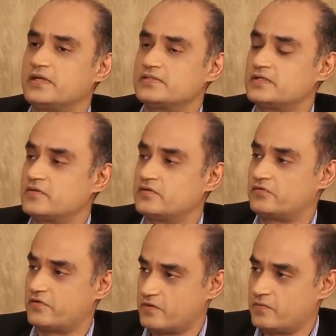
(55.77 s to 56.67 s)
is there with the
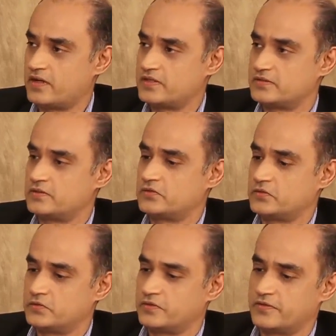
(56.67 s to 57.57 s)
fund manager
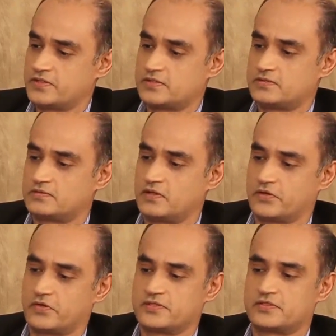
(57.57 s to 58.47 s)
to invest
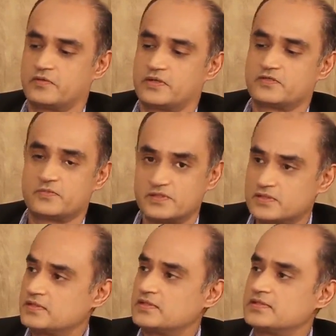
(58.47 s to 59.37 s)
across various
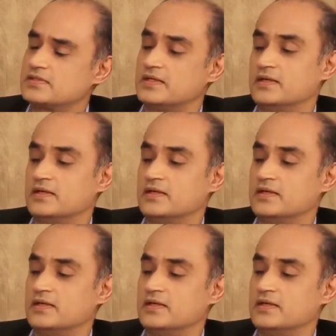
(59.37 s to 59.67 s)
businesses